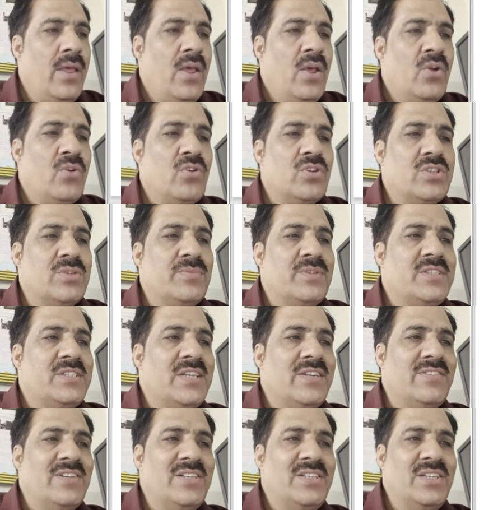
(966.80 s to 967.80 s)
Question number
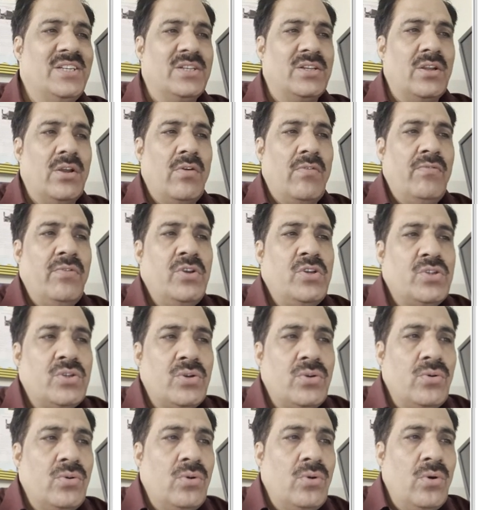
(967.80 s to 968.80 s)
17. Which
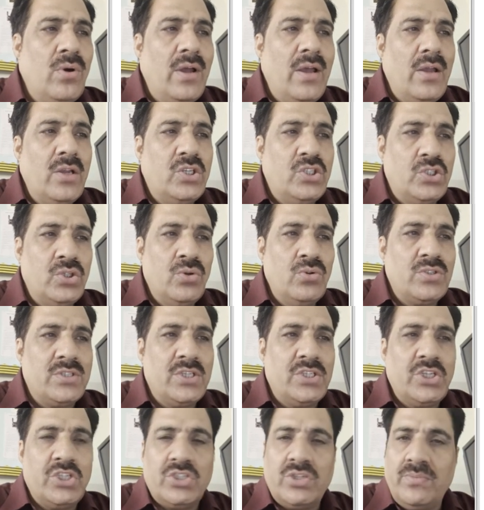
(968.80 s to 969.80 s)
row shows the
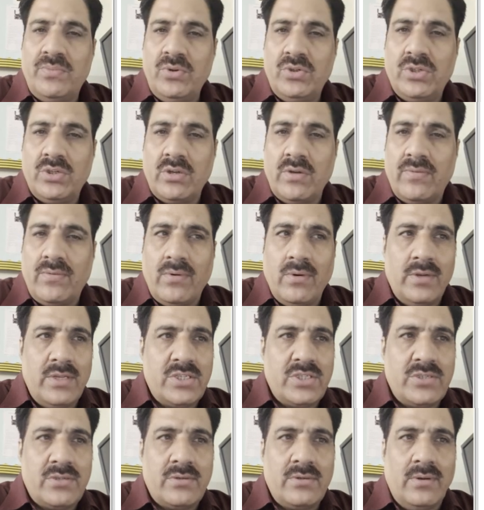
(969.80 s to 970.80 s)
distribution of
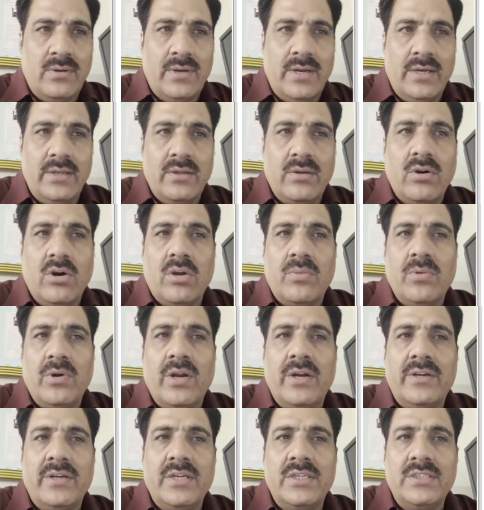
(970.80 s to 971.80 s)
cholesterol and the
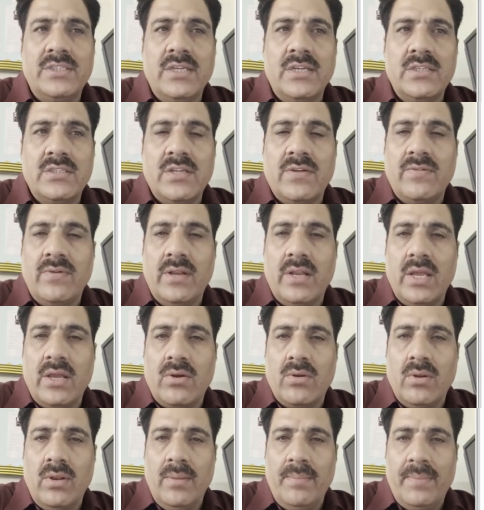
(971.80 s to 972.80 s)
carbohydrate chains of
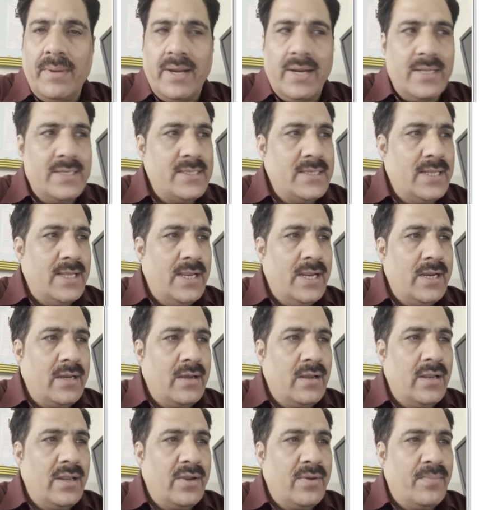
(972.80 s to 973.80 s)
glycolipids and
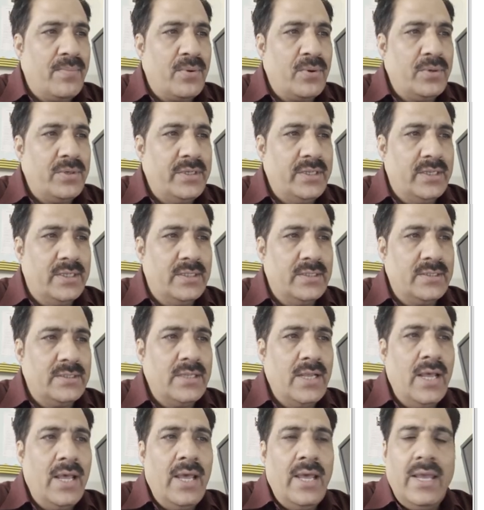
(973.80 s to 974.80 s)
glycoproteins
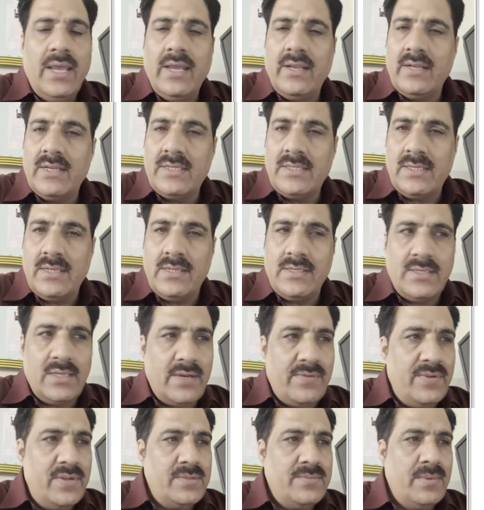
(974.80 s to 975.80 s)
in a cell
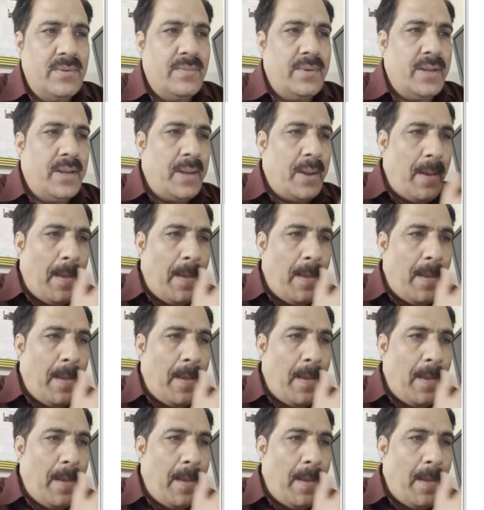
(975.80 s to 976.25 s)
surface membrane?